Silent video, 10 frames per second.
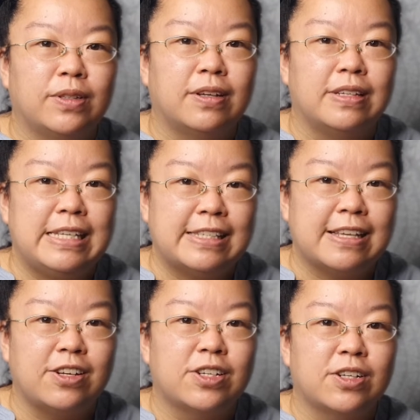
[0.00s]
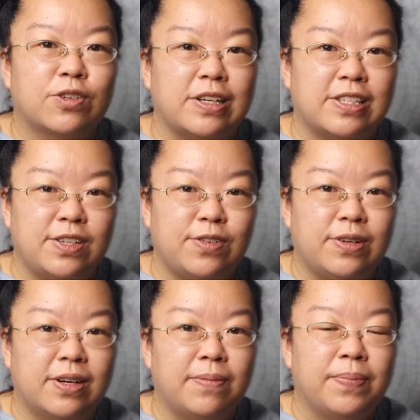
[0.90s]
the essential
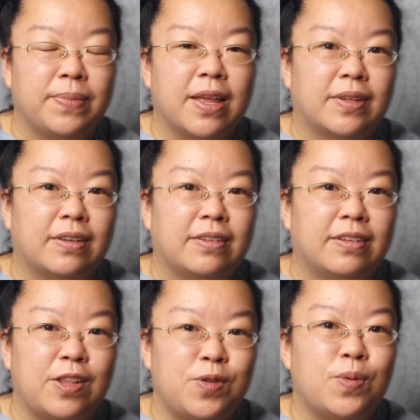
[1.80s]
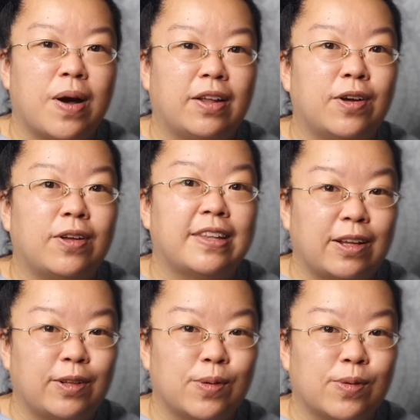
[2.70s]
criteria, then you are not
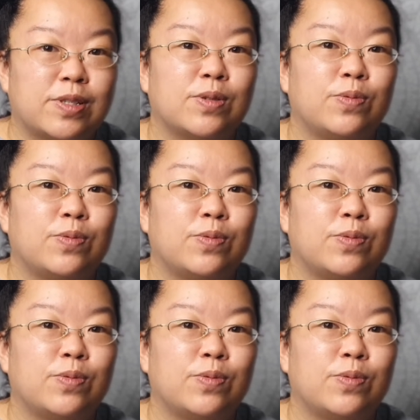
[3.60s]
diagnosed